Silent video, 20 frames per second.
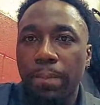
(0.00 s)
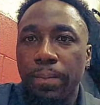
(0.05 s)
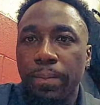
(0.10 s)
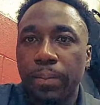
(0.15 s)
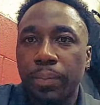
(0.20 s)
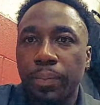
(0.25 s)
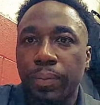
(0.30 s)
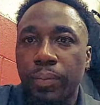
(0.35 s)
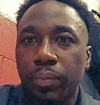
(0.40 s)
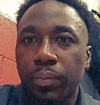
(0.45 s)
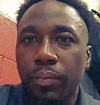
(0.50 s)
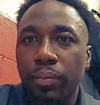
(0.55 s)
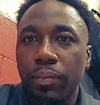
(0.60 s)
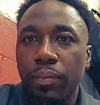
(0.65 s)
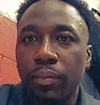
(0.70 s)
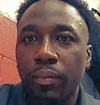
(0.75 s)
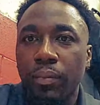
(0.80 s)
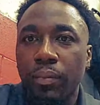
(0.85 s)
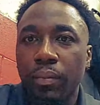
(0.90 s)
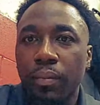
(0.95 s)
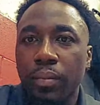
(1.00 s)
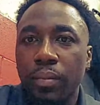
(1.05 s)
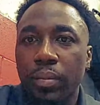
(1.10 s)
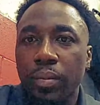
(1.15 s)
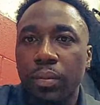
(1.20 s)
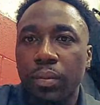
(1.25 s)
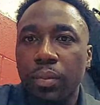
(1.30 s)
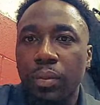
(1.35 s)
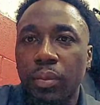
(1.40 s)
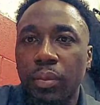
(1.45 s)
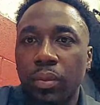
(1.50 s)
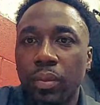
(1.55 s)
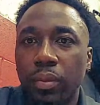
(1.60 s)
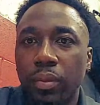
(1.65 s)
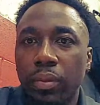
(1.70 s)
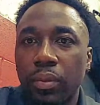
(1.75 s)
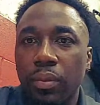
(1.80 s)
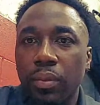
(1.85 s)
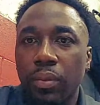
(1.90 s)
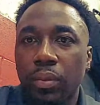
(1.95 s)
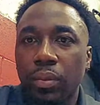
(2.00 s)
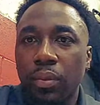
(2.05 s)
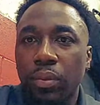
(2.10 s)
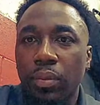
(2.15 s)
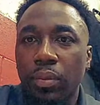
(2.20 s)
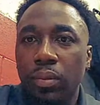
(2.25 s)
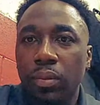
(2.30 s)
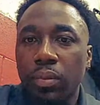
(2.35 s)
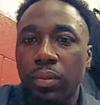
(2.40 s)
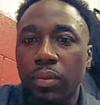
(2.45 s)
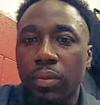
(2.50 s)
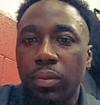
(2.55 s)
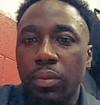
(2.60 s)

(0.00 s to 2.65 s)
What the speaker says: [no speech]